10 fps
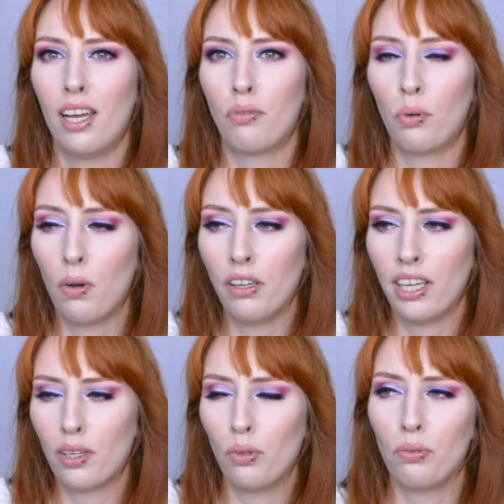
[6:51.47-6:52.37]
for one,
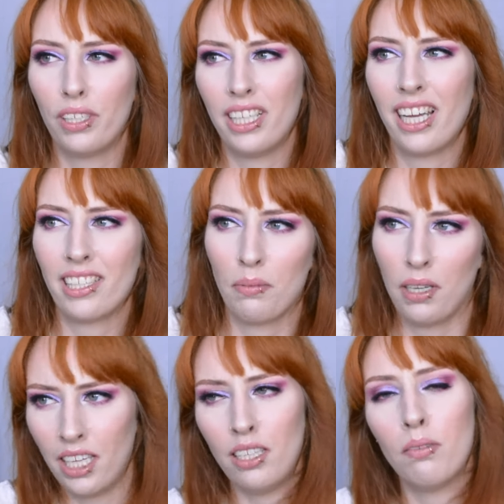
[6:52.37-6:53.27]
I couldn't really get them
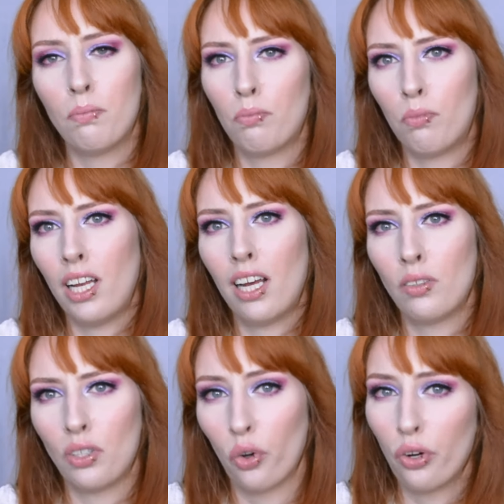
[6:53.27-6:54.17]
in
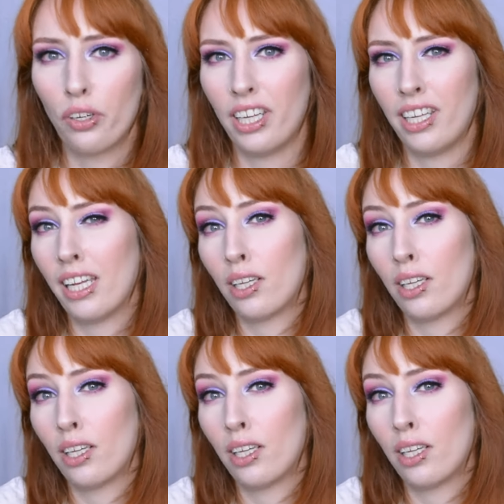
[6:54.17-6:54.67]
without it hurting,